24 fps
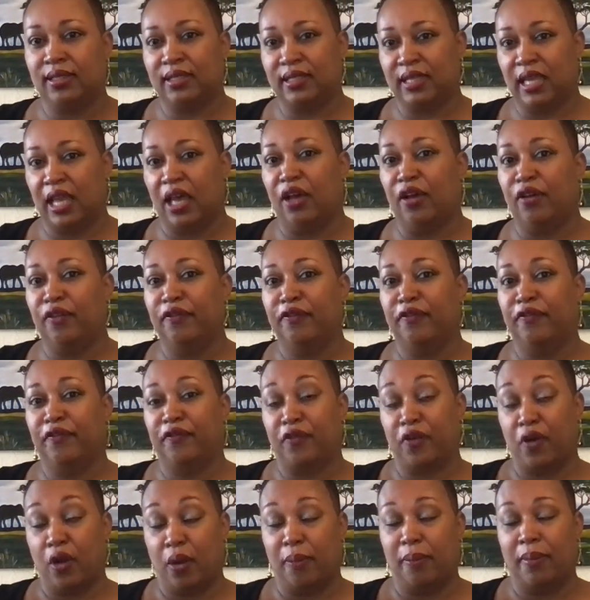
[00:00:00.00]
self
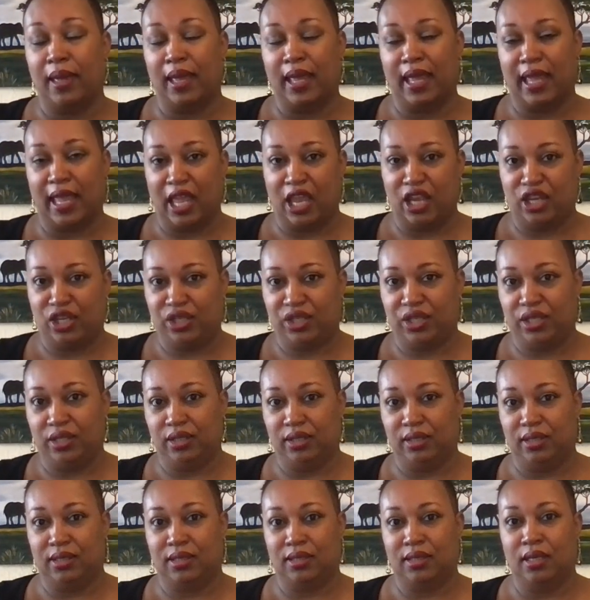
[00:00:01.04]
from
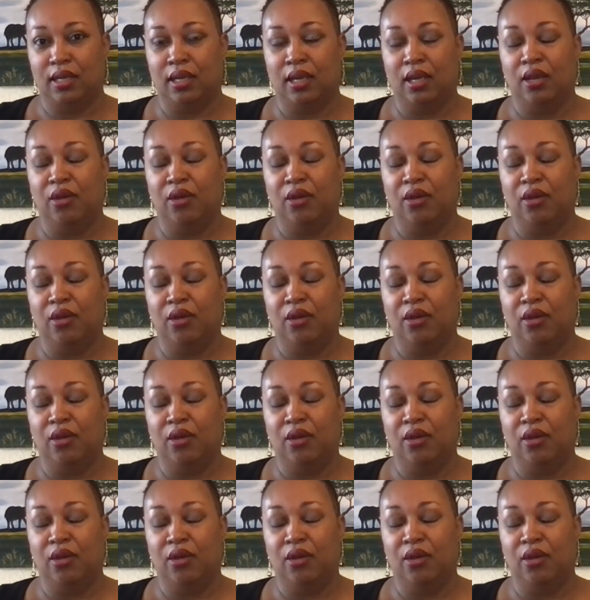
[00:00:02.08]
actions.